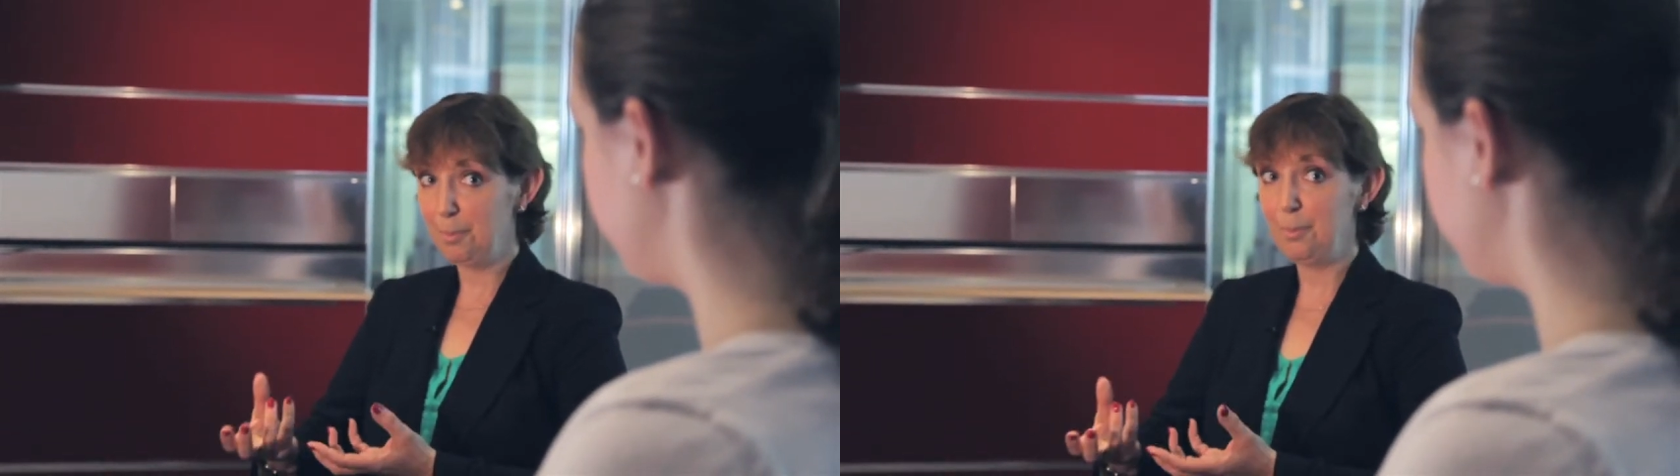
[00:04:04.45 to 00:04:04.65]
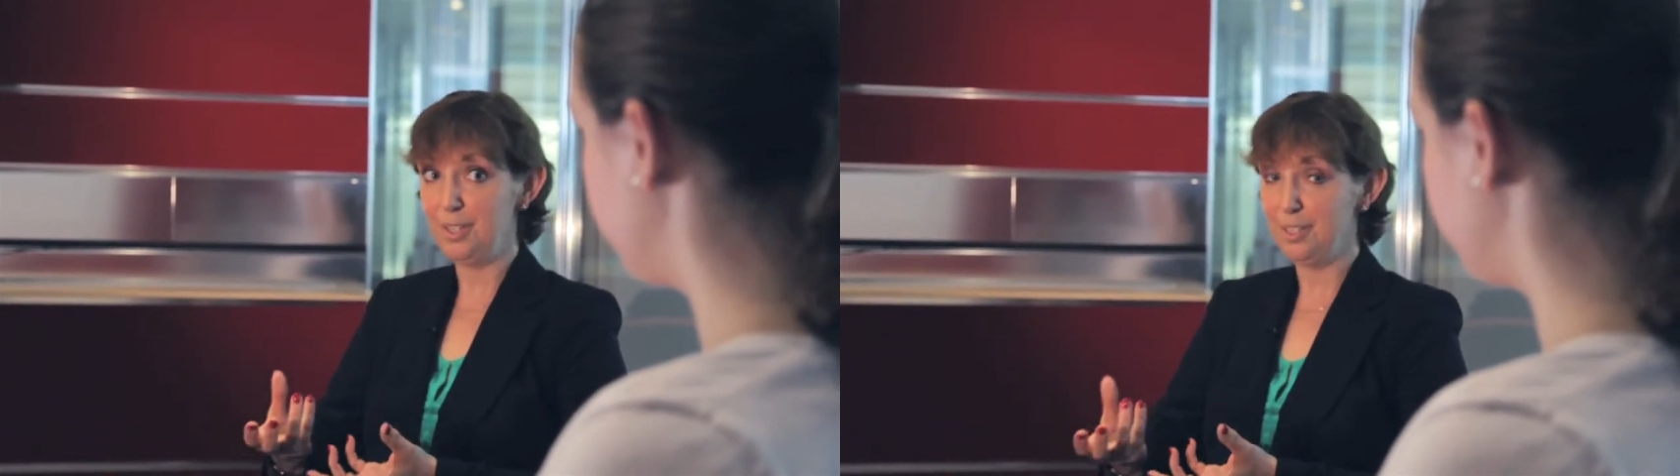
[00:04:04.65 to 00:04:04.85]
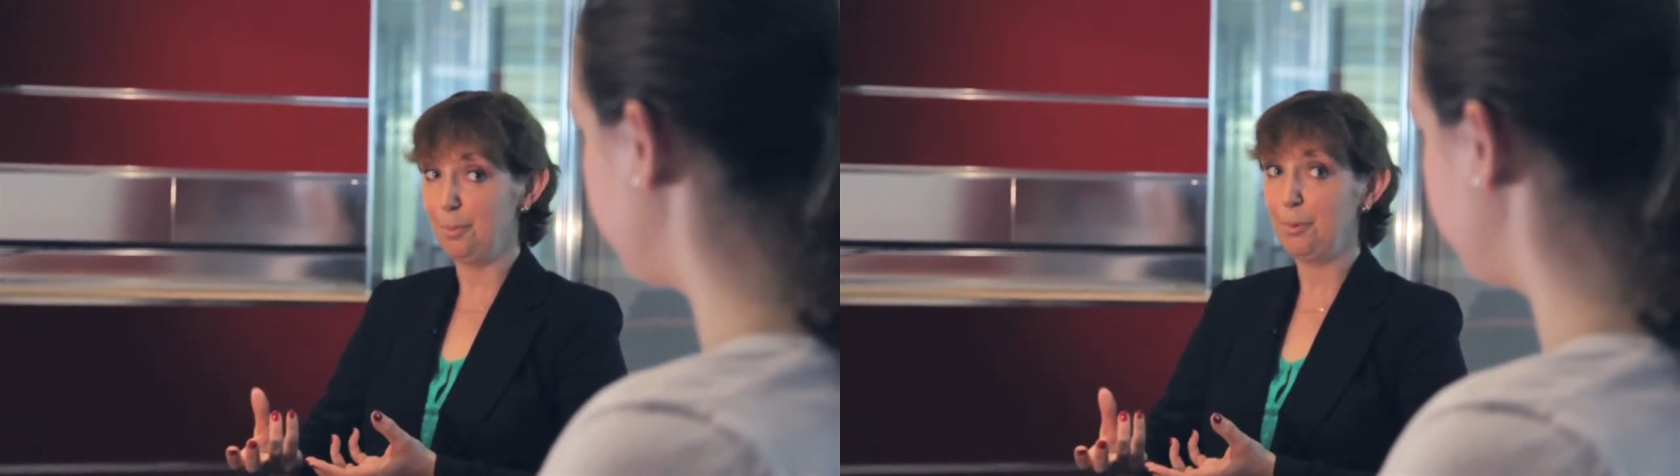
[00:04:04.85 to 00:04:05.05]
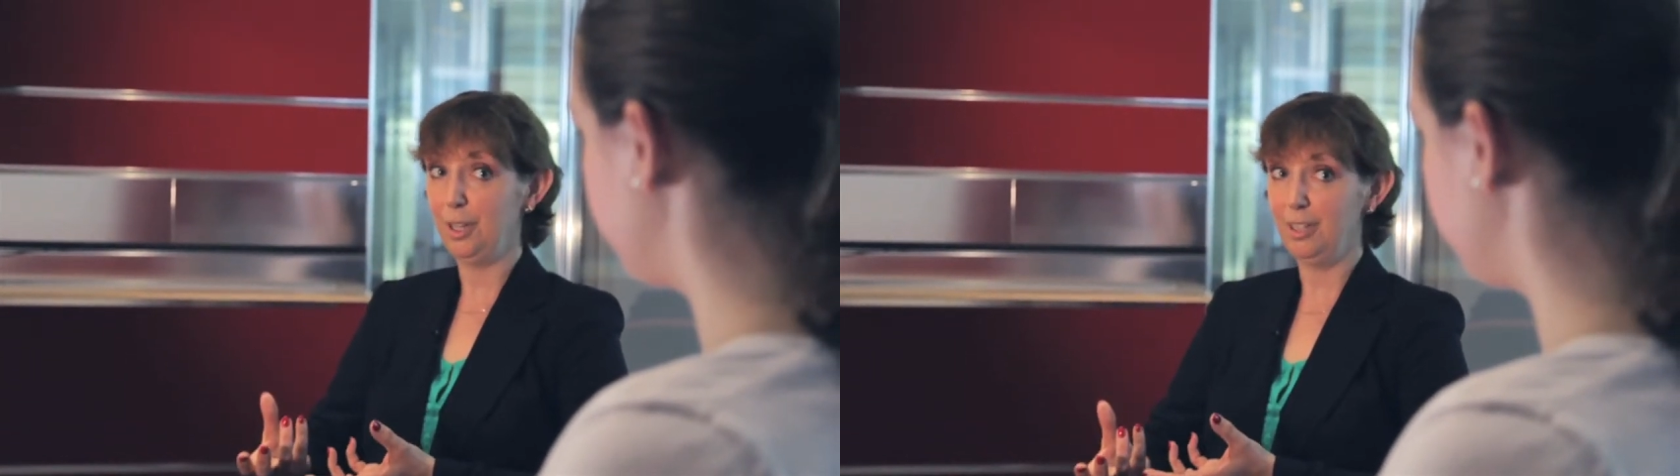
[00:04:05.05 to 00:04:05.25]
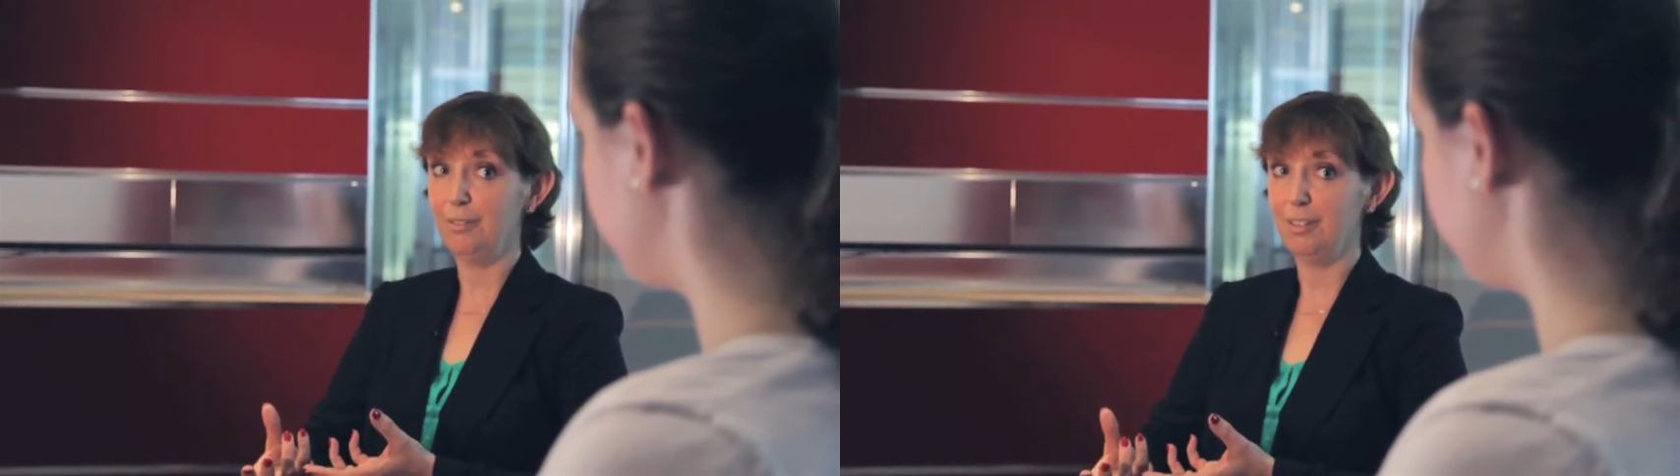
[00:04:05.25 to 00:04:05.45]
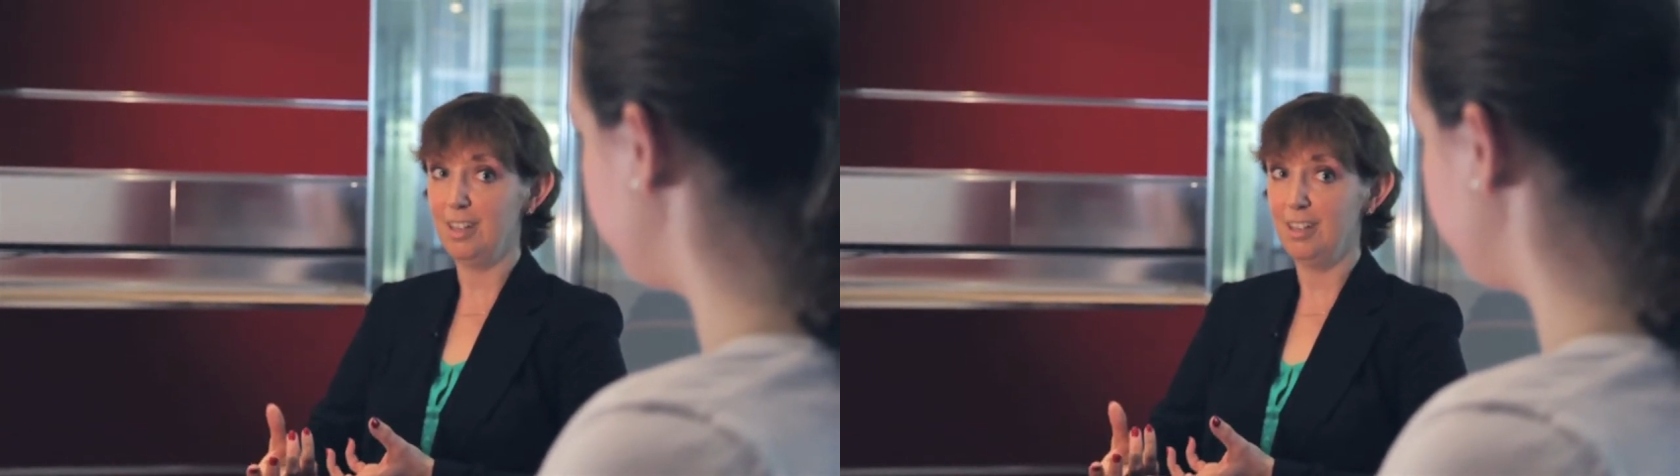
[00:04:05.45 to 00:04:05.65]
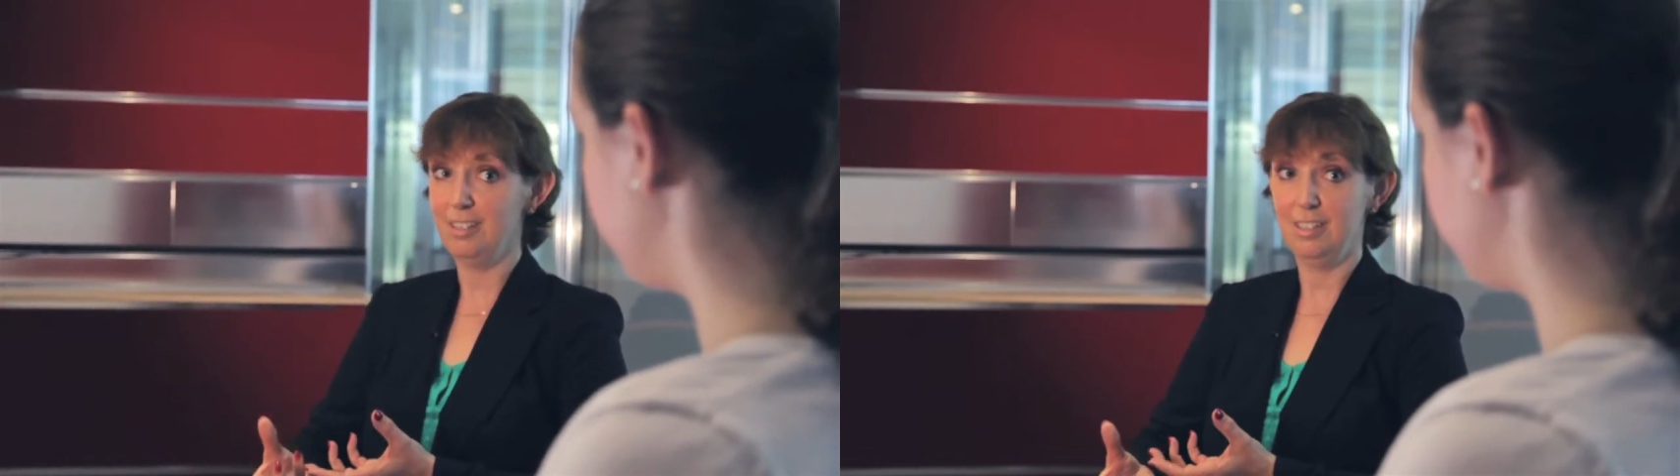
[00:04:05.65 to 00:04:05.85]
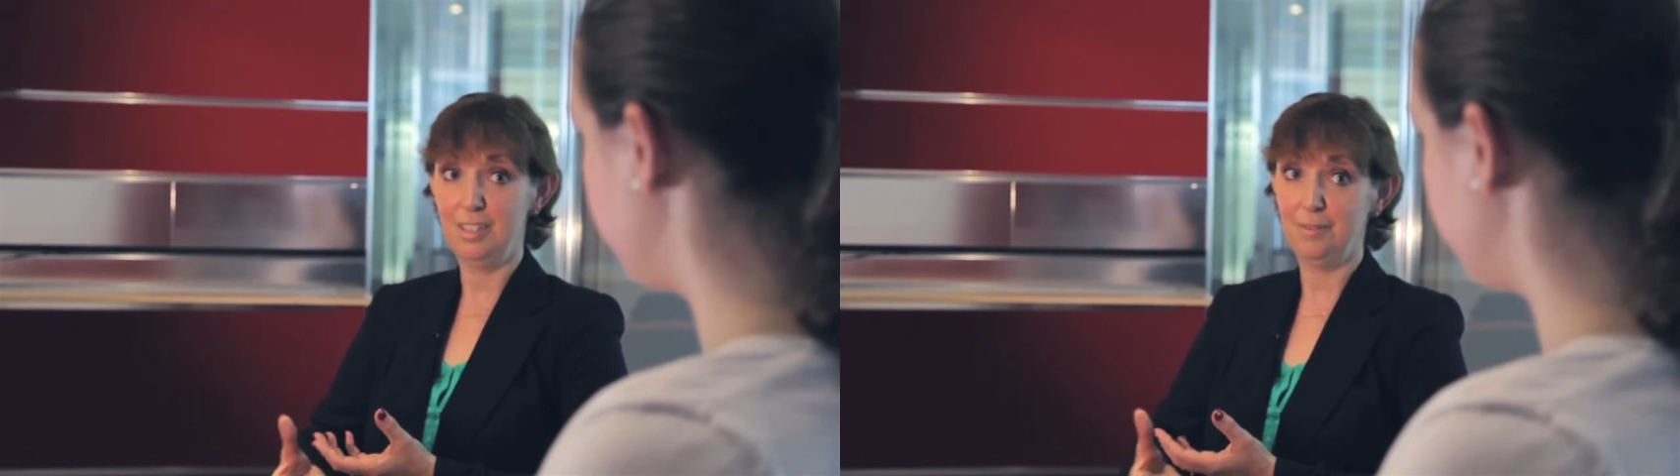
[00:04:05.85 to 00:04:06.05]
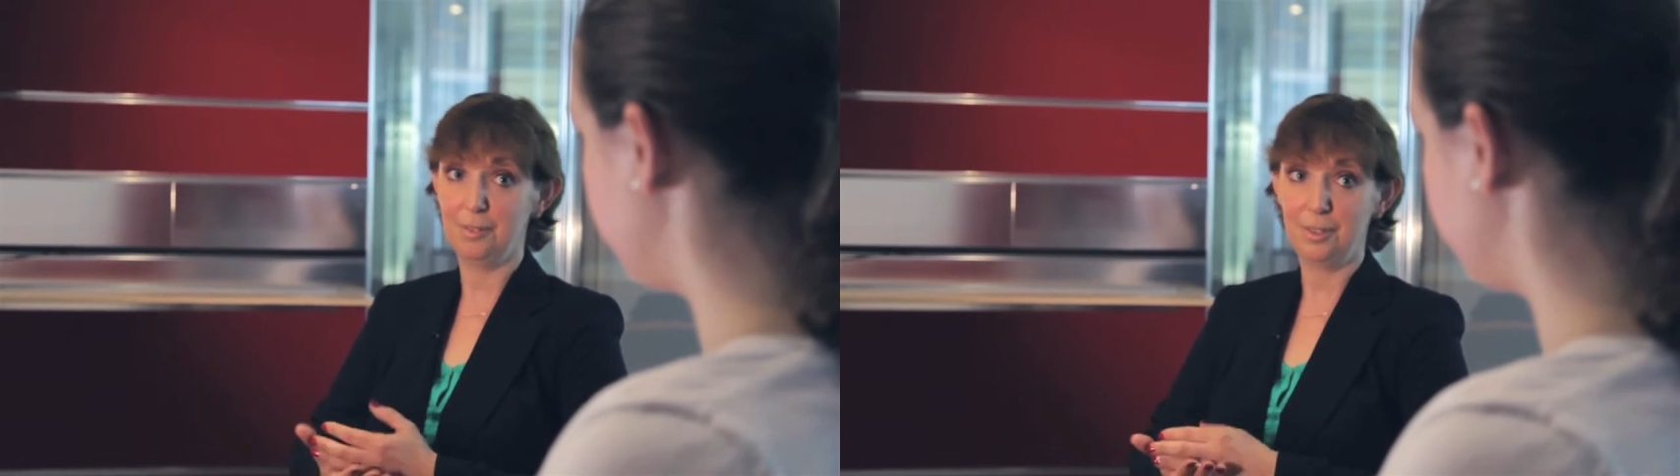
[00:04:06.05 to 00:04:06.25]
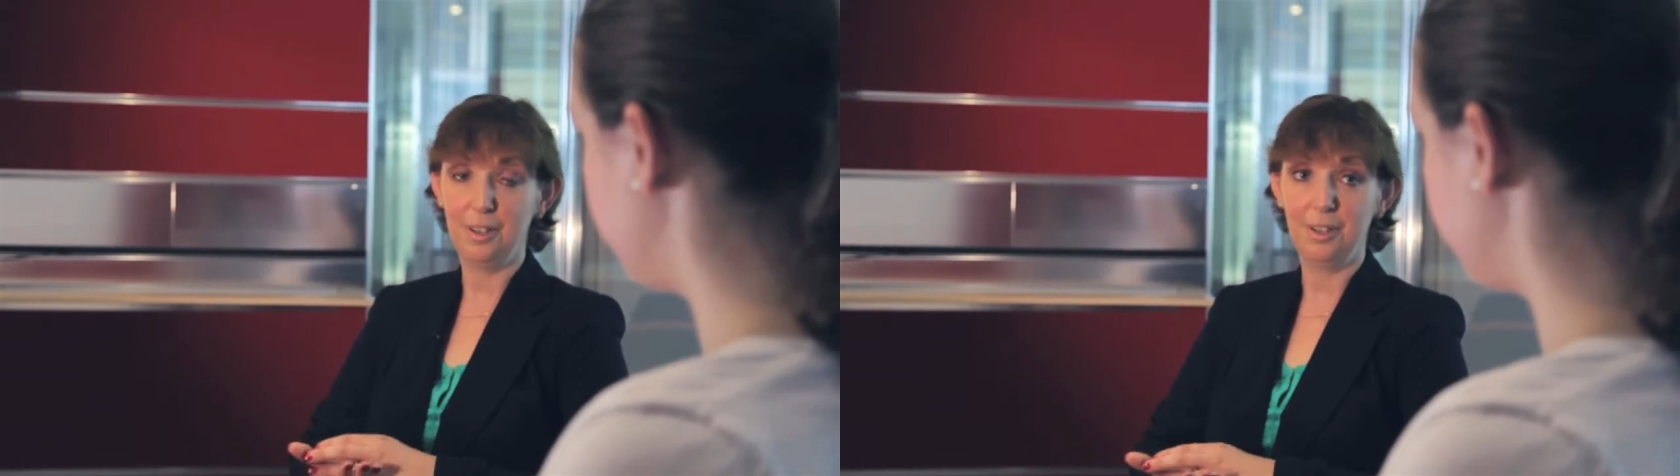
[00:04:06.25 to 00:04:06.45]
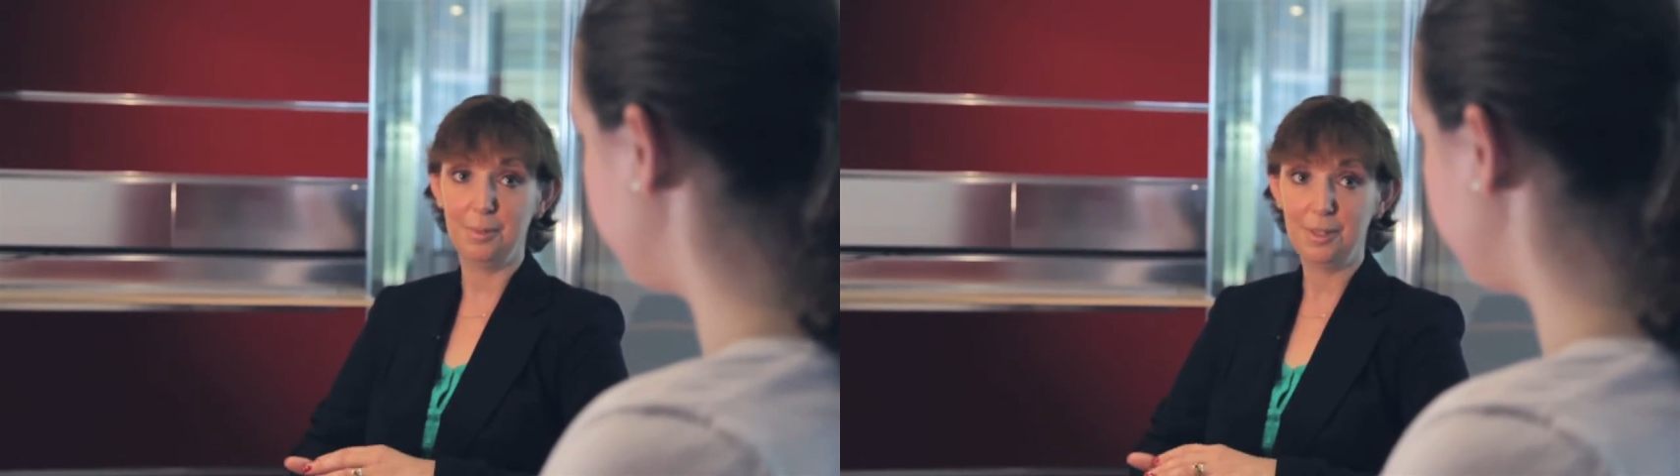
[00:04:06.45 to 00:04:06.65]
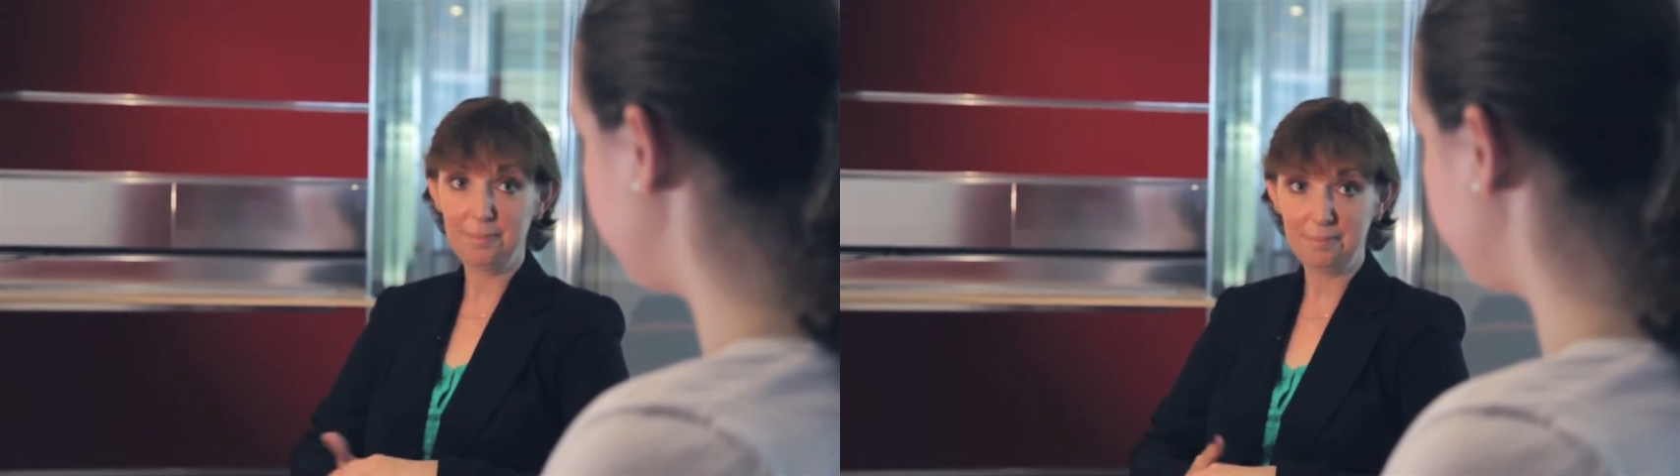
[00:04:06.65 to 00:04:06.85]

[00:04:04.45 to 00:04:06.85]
produce some pretty good returns in difficult times.